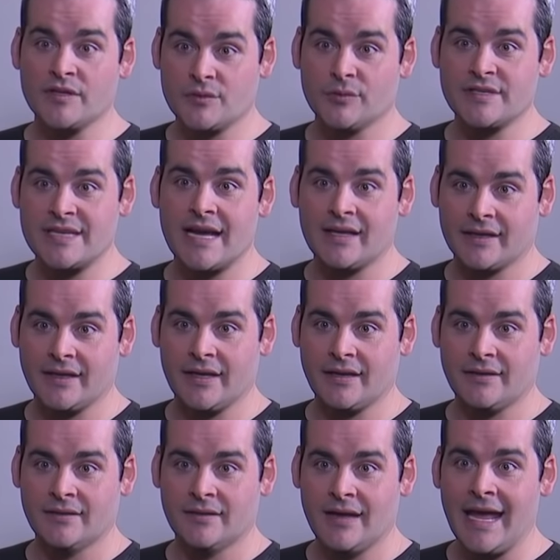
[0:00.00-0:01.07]
to retaliate.
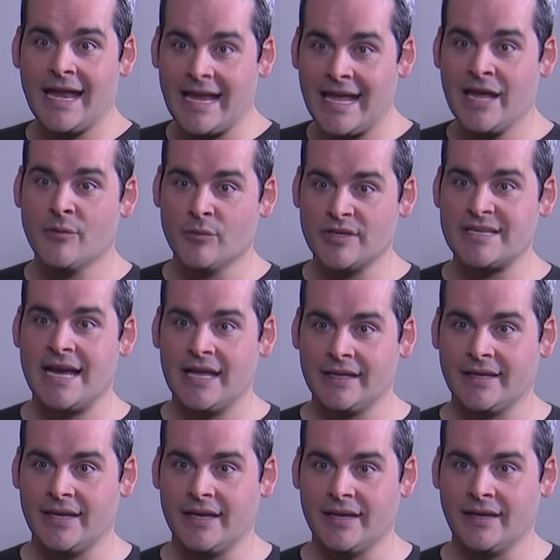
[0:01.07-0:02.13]
And in
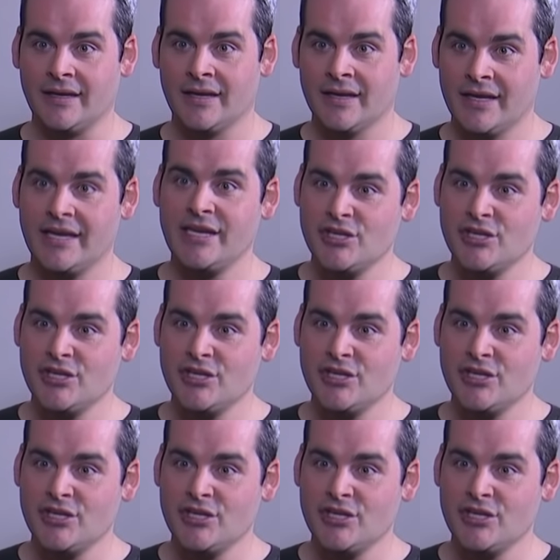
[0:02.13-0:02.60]
retaliating, he